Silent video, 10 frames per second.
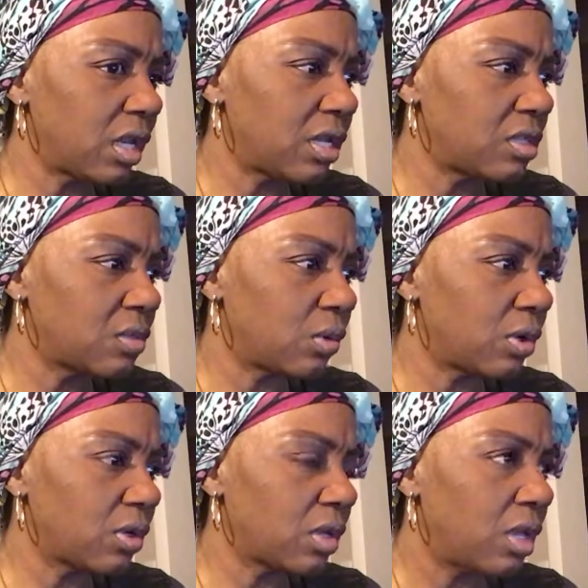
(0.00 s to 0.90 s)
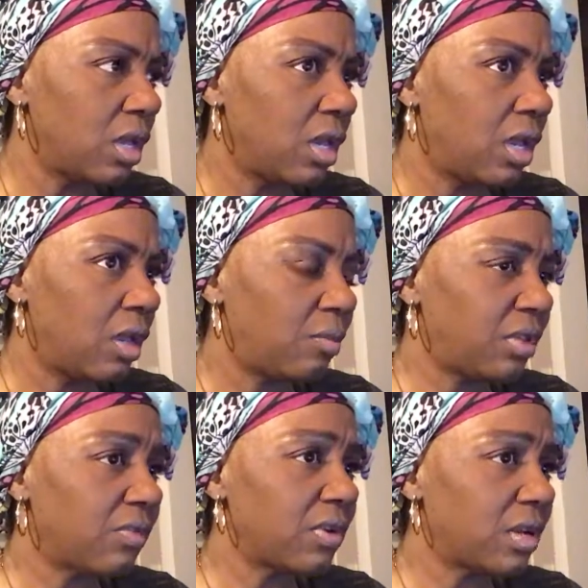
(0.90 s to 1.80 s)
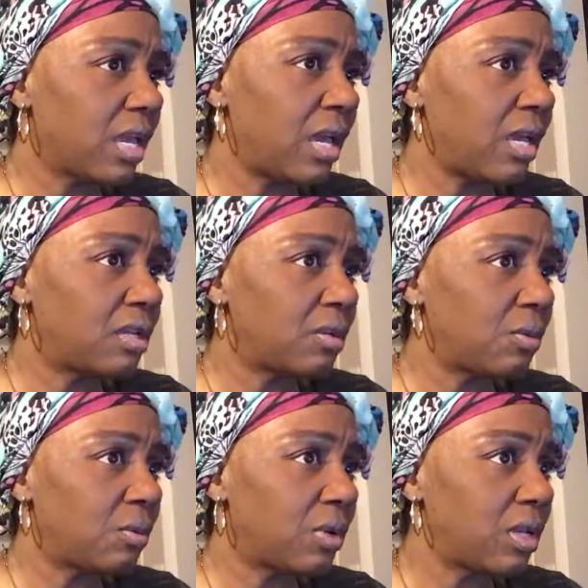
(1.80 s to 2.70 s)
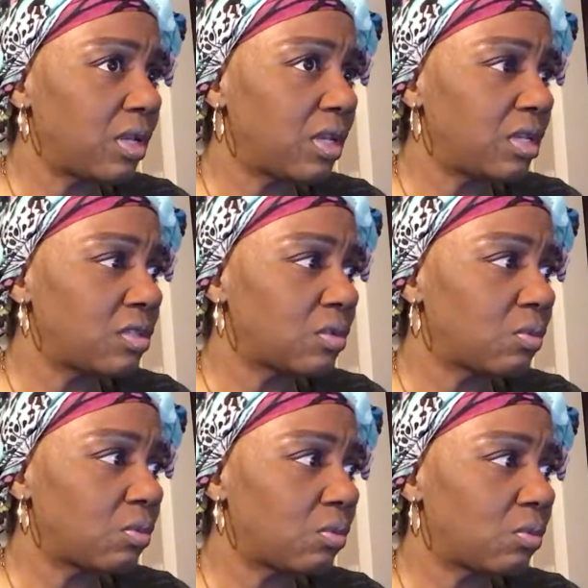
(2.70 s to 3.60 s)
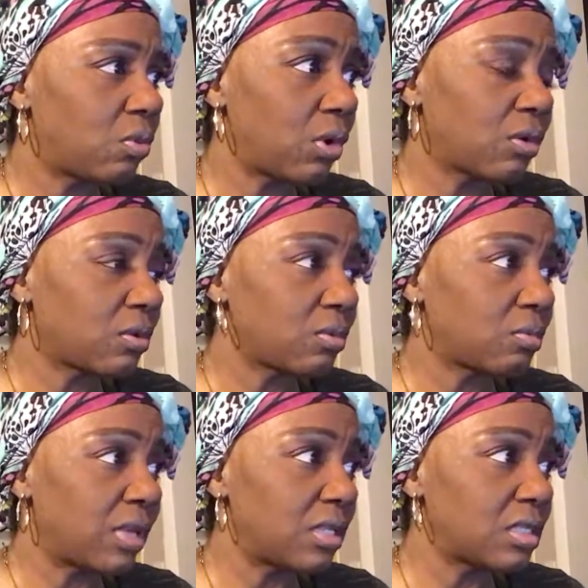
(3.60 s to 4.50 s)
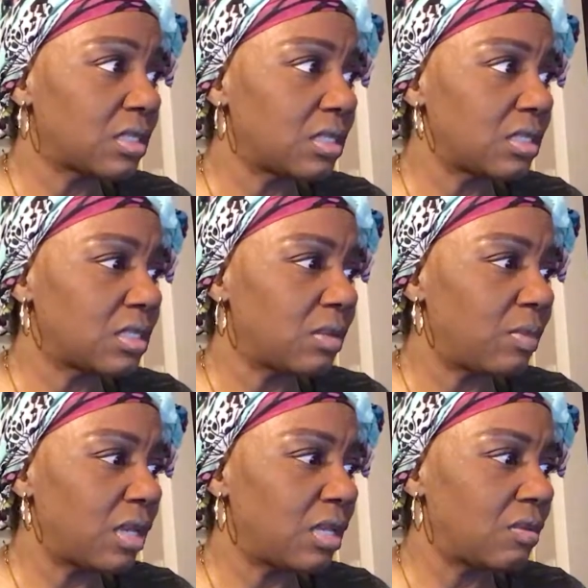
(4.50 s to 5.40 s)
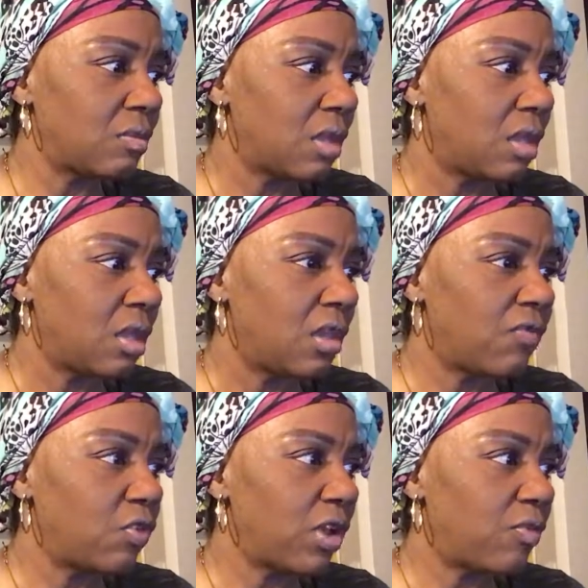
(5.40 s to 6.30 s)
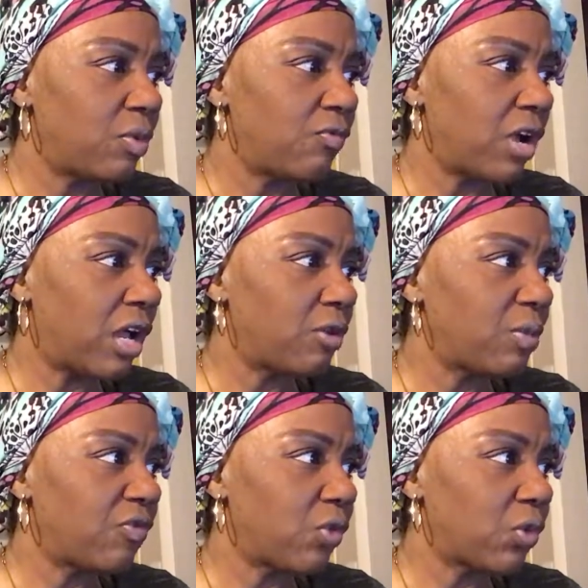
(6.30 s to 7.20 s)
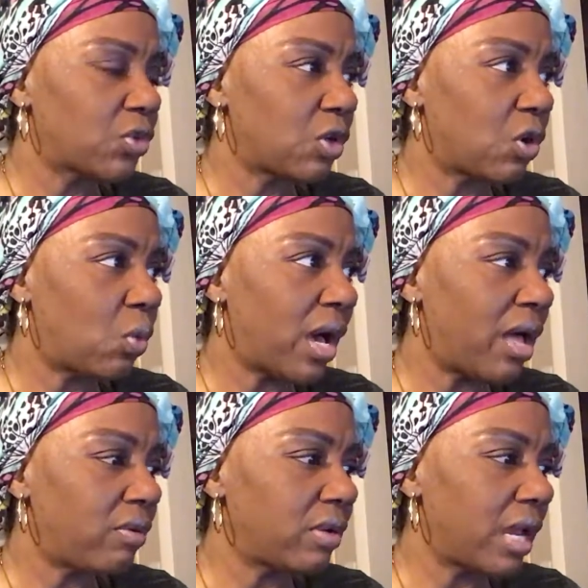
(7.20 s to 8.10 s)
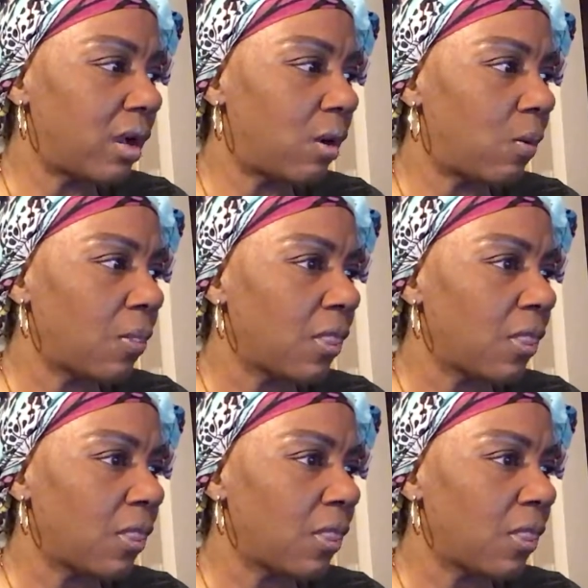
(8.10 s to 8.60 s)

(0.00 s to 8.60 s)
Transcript: at his work, and believe it or not, what his work makes sense. I mean, if you have been following me for a while now,